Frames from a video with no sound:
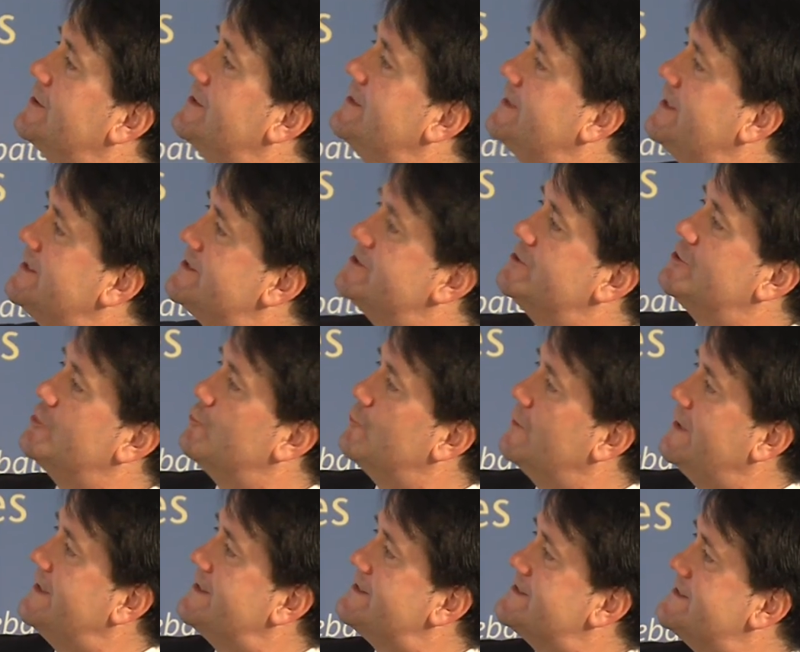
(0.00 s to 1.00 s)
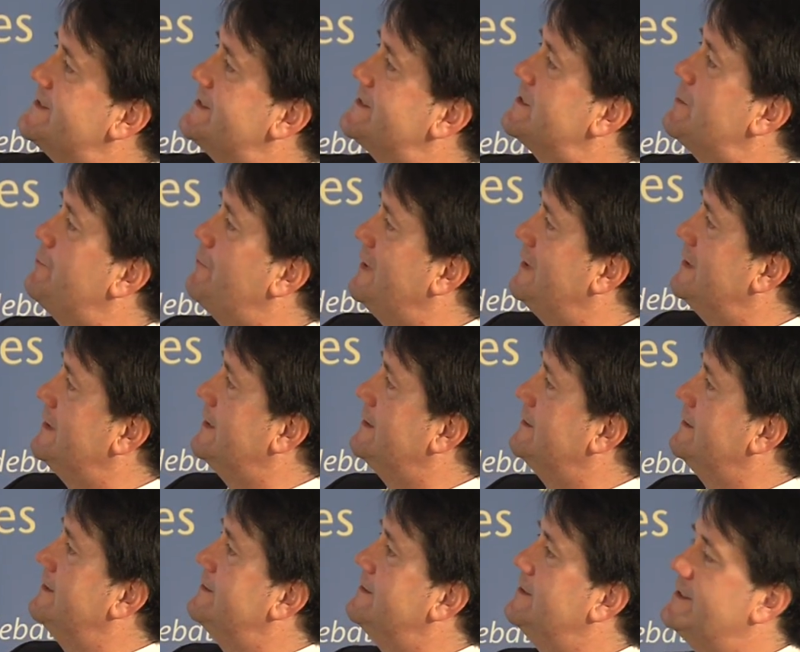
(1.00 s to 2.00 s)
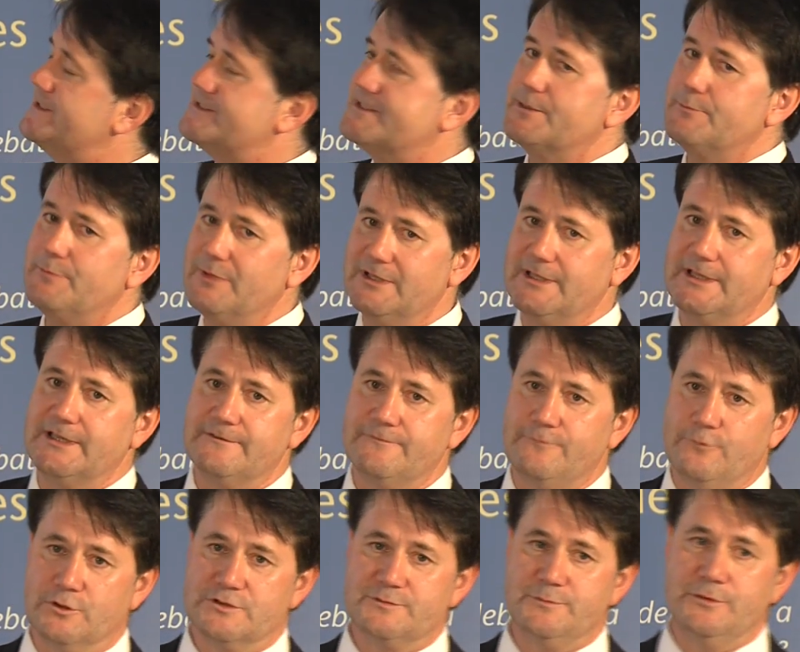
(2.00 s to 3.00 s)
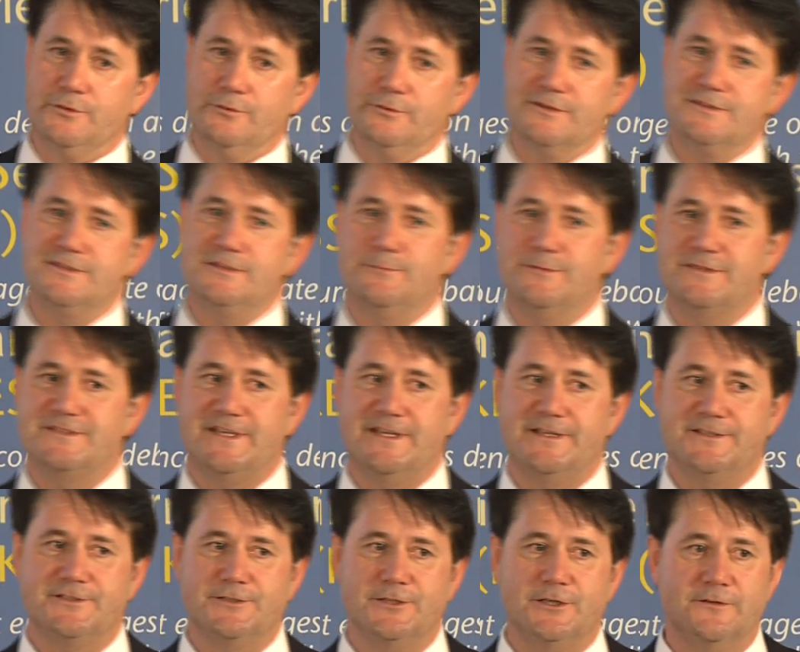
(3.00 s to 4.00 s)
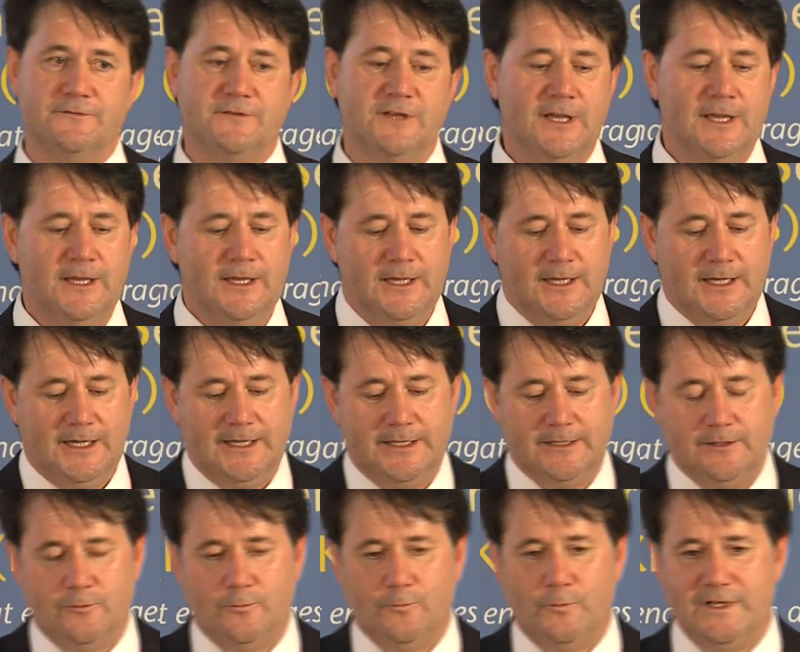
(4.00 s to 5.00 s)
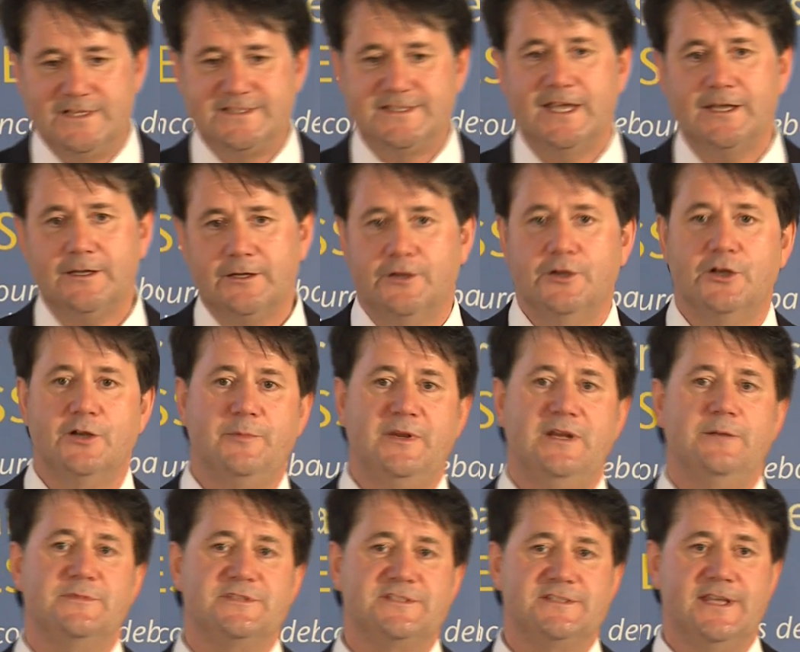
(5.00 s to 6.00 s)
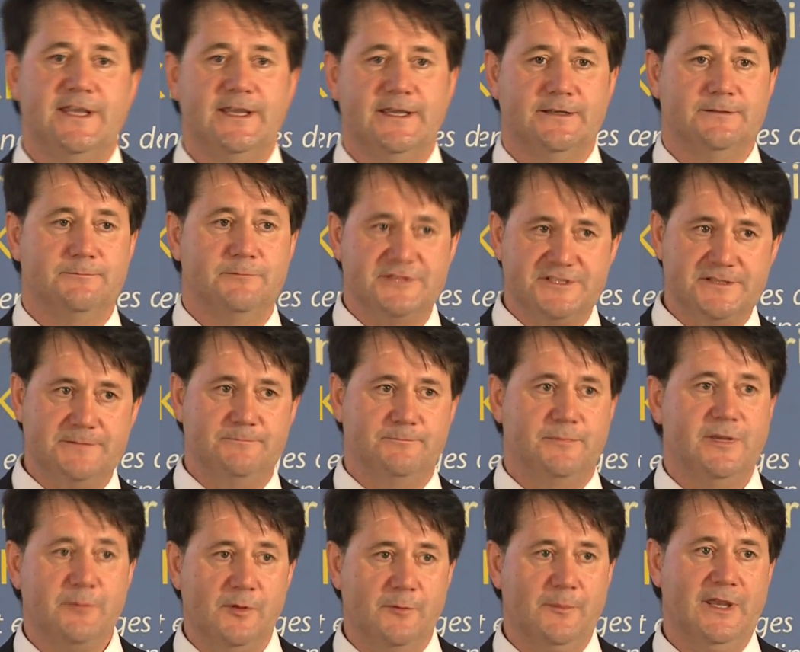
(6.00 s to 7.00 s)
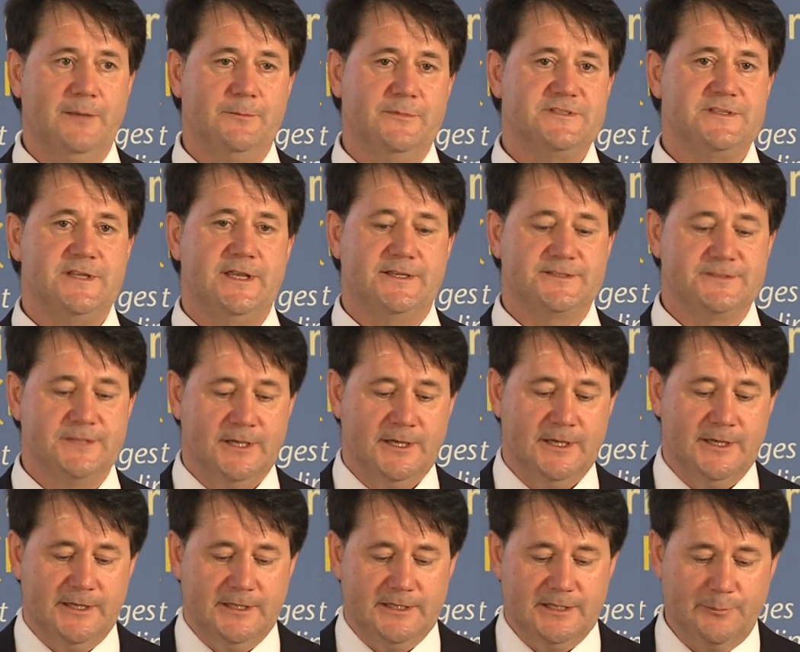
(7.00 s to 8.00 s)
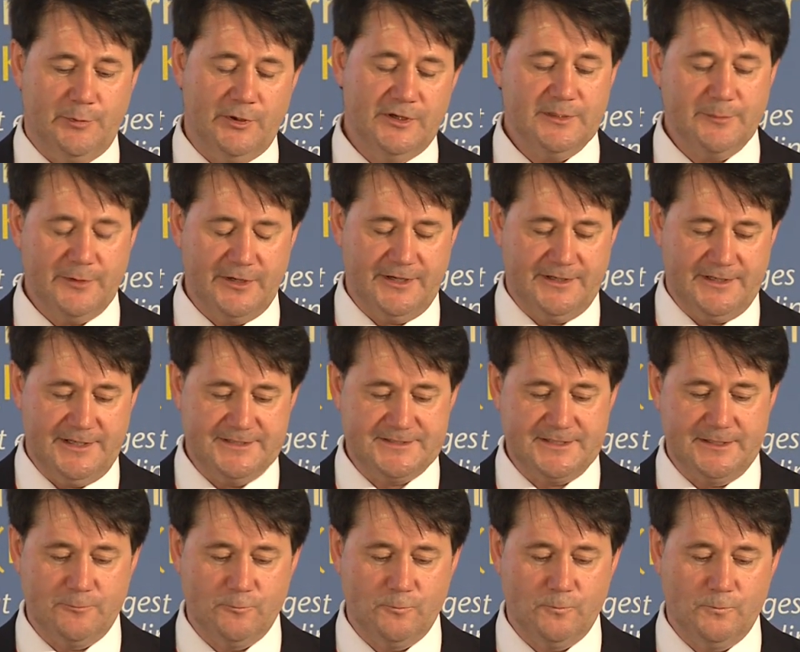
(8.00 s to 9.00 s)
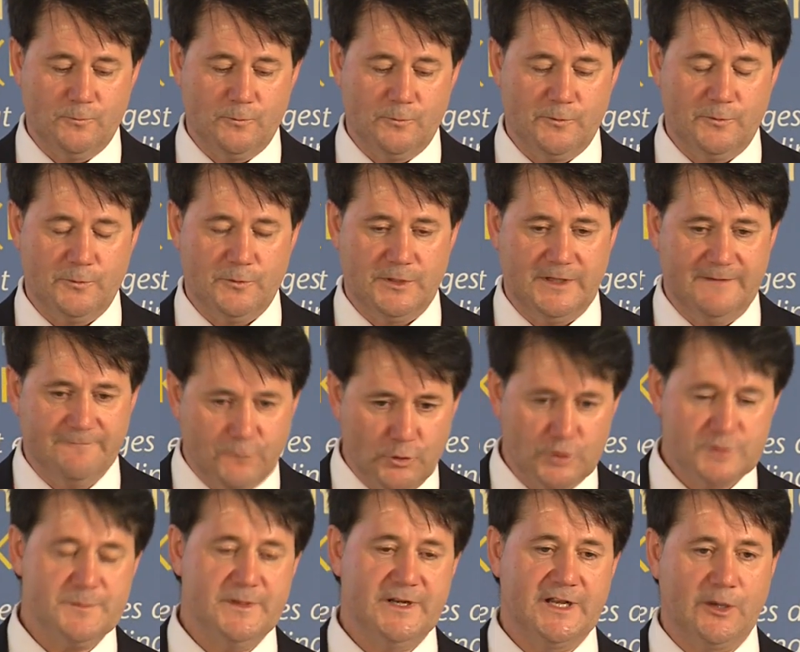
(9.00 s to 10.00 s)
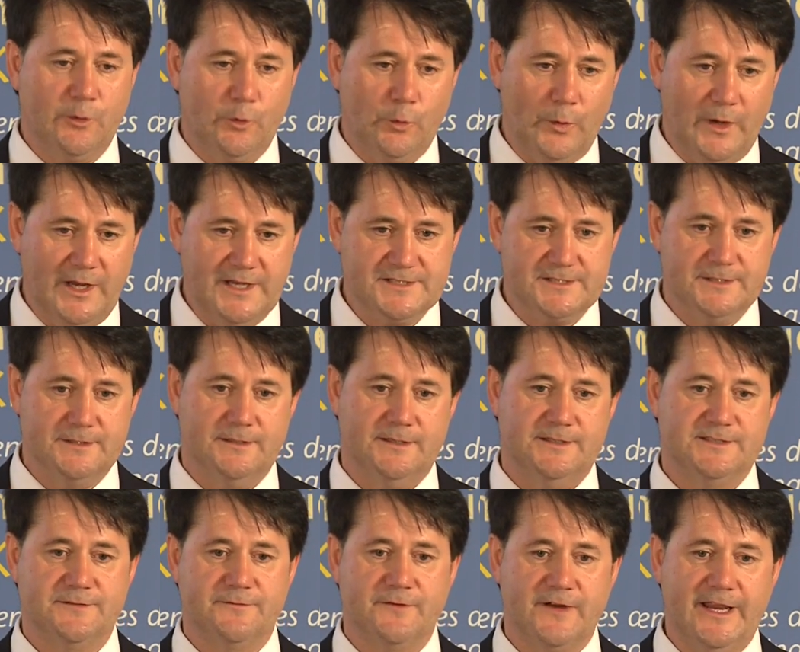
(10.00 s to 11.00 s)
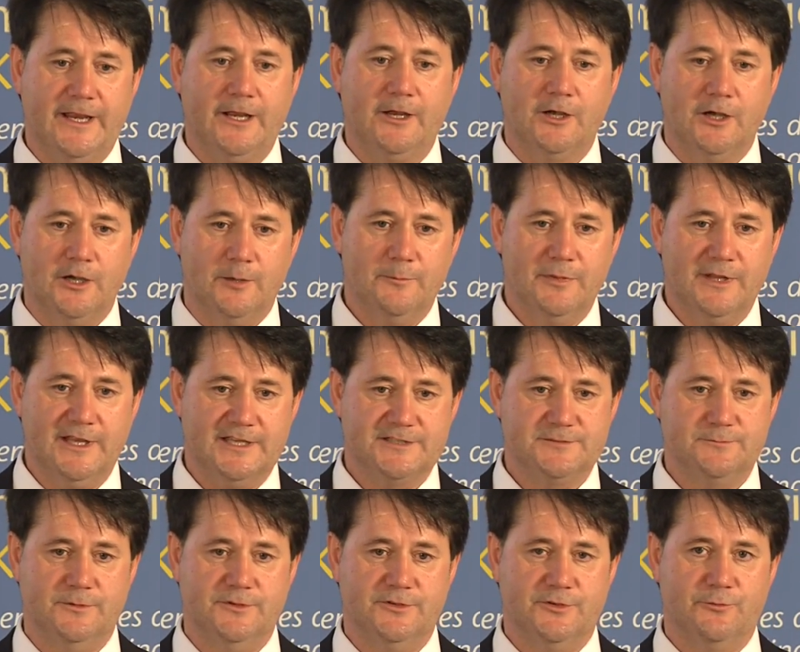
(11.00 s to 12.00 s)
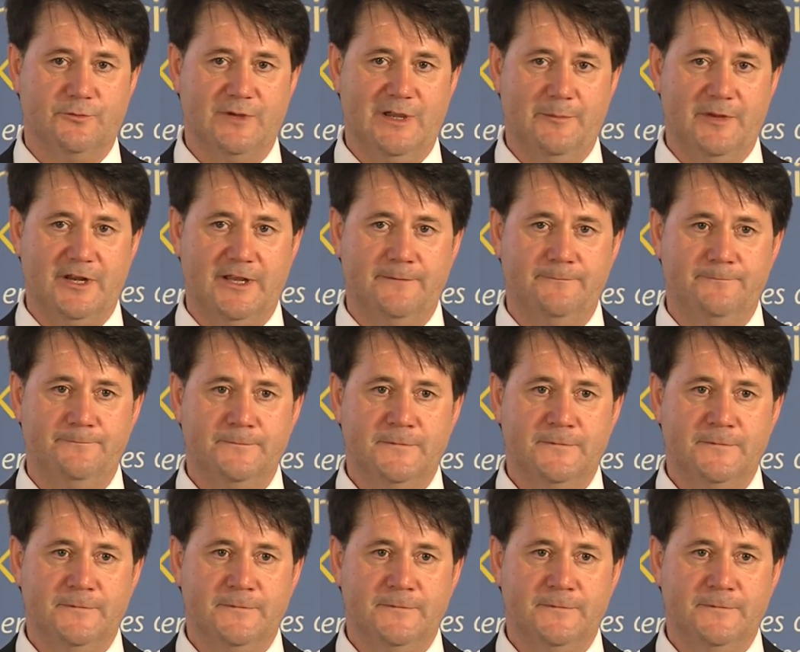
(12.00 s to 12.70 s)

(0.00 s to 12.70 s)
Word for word: a condition to reinstate the building in the listed building enforcement notice that was then served. And whilst that could have been a mistake, and mis people make mistakes, the point about it is that the enforcement equation is a very complex one to remedy.